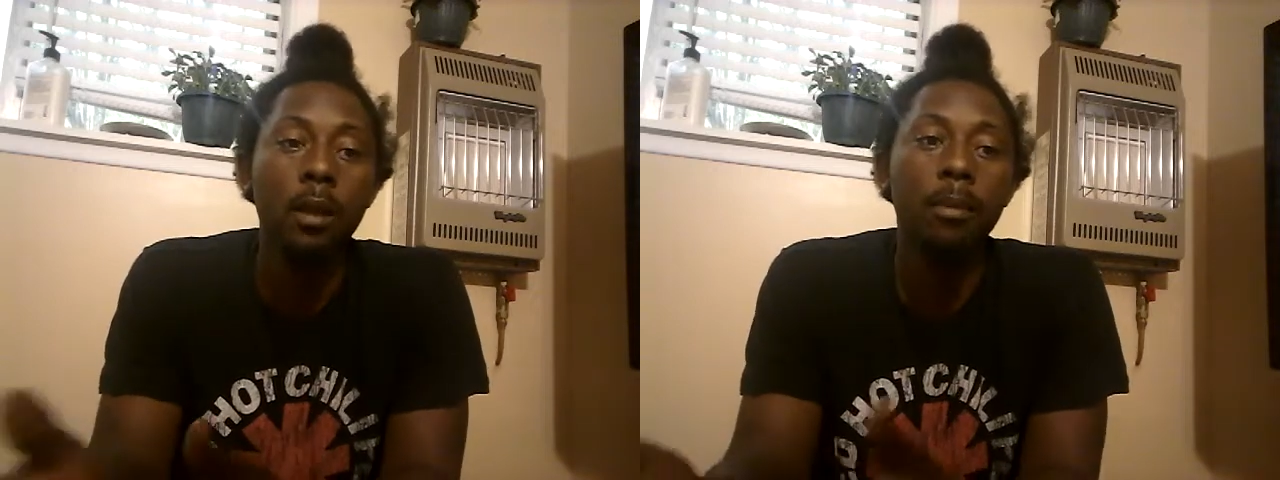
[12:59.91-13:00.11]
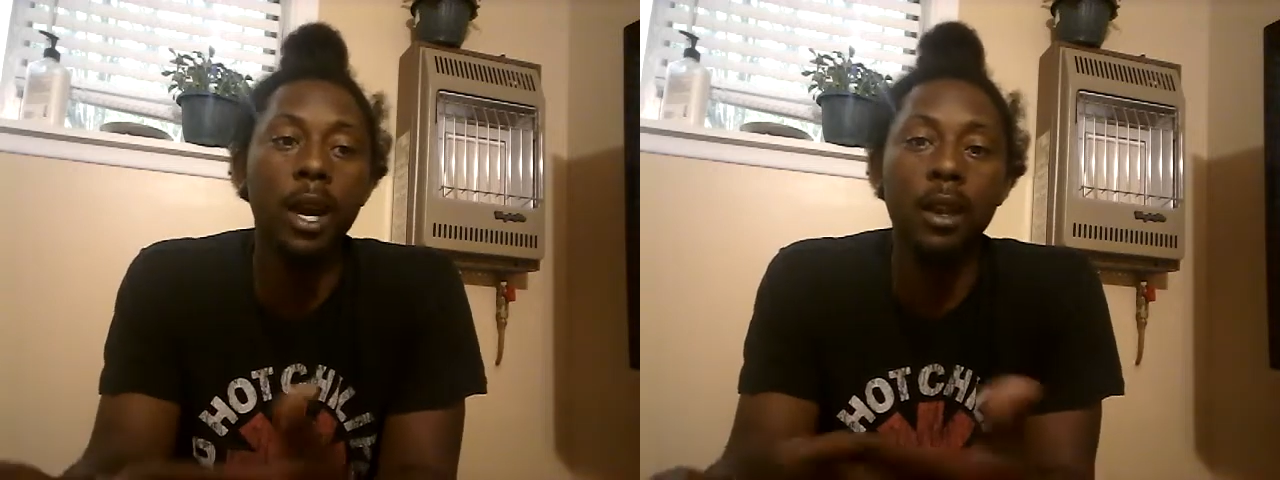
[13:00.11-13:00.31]

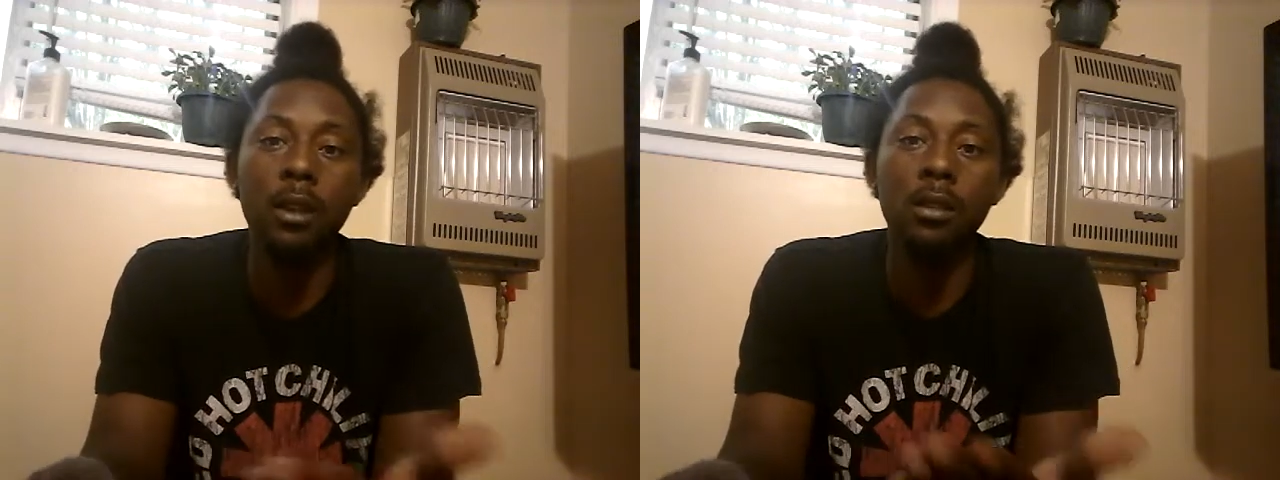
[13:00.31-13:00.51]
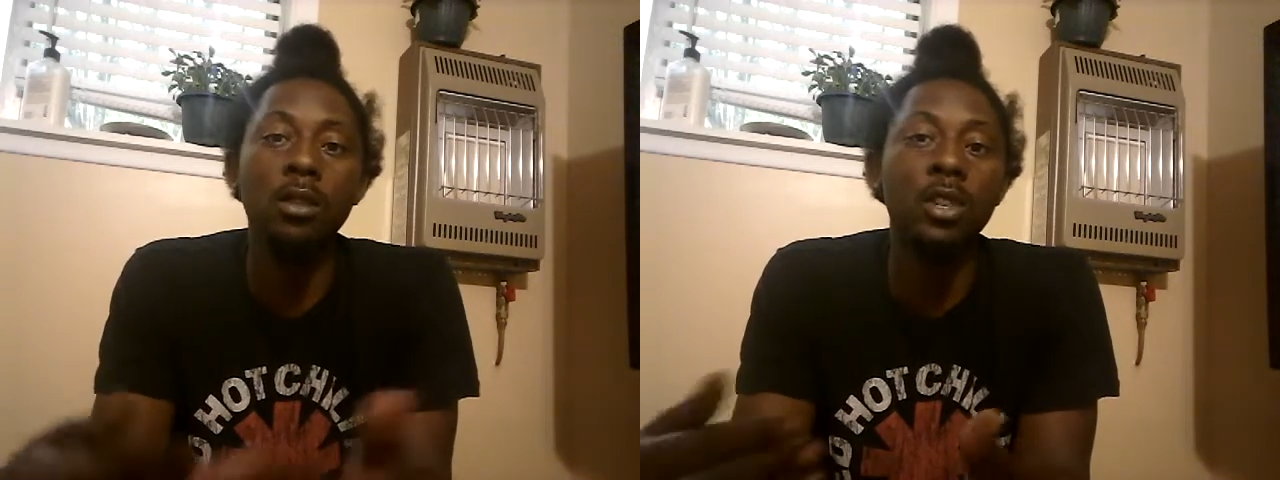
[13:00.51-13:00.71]
But
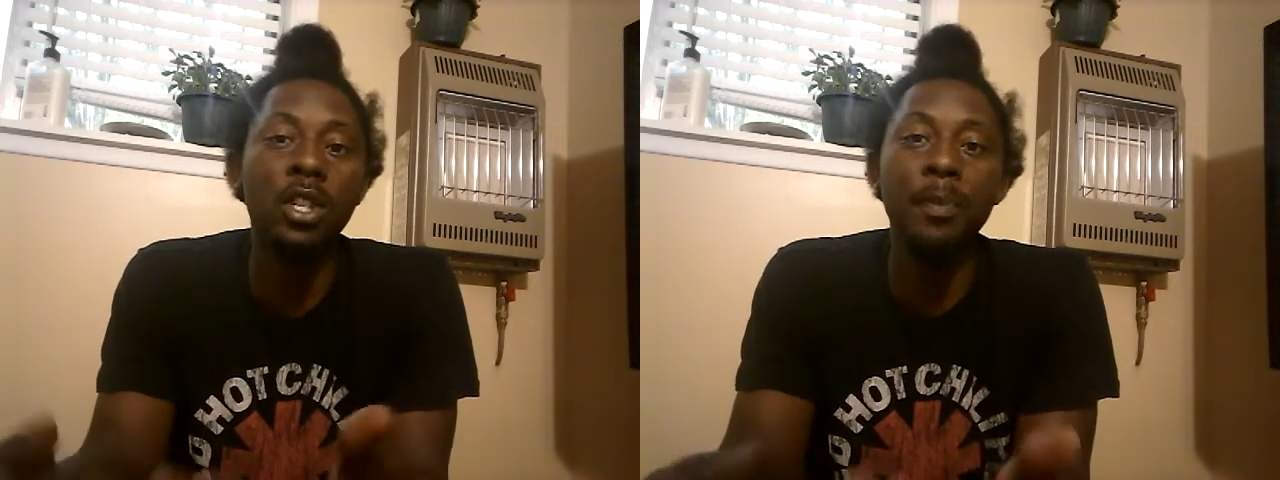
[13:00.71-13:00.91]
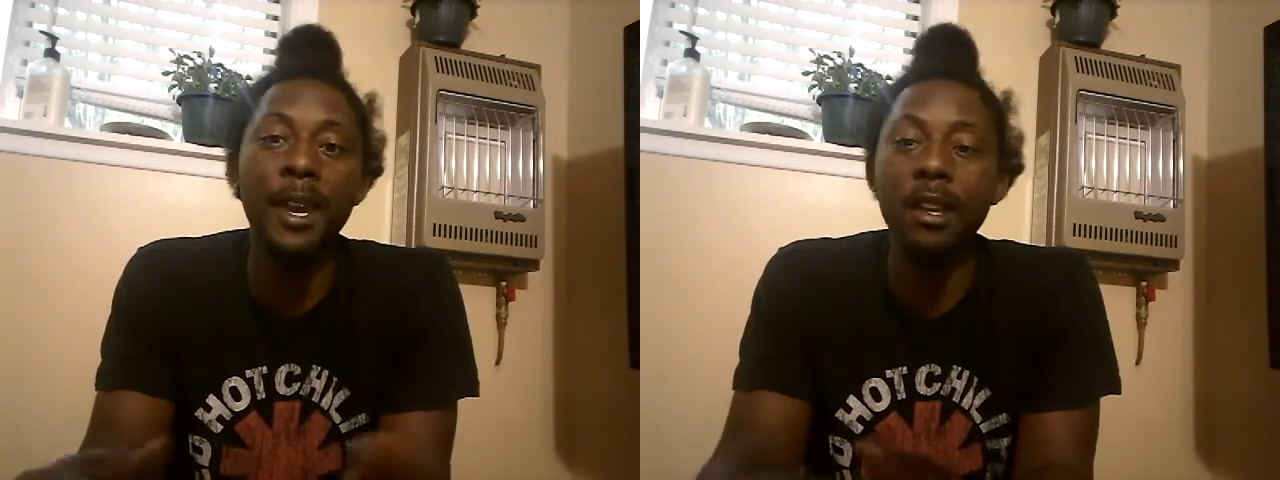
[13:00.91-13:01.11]
you're
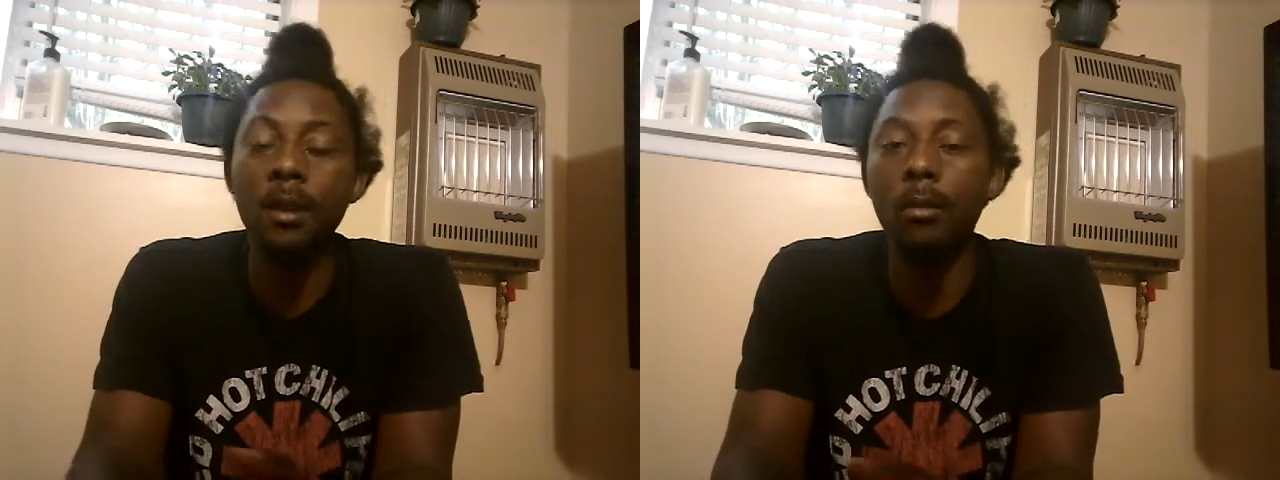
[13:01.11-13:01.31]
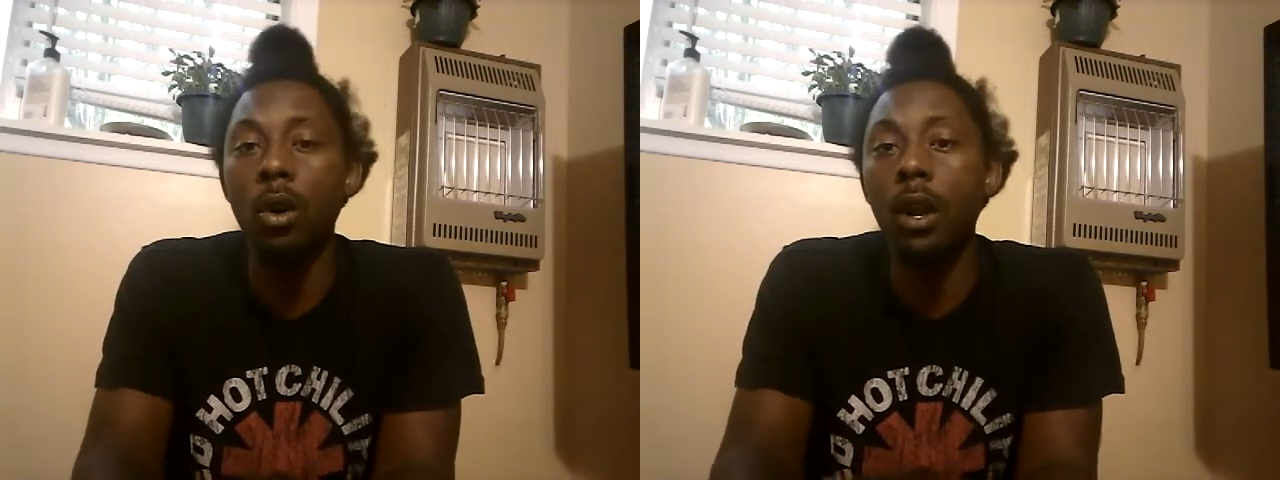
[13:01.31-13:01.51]
just making it
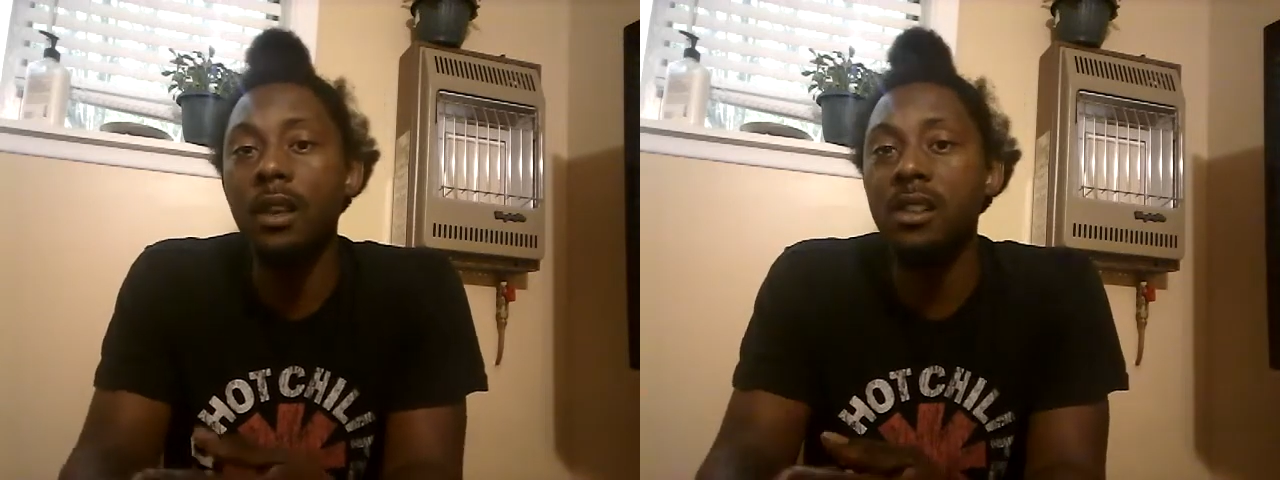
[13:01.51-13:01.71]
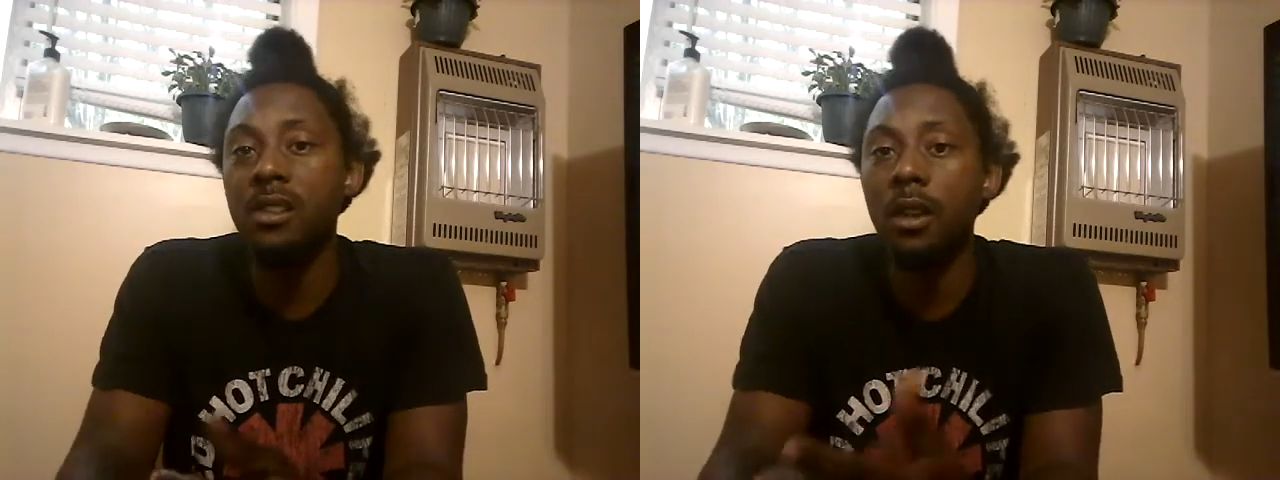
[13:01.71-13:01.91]
more
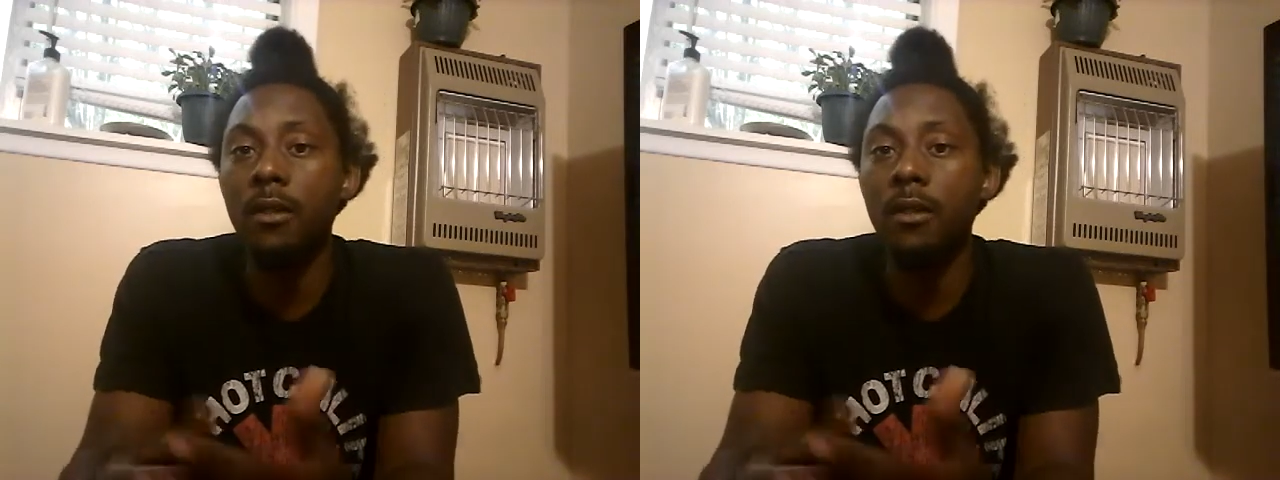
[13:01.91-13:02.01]
easier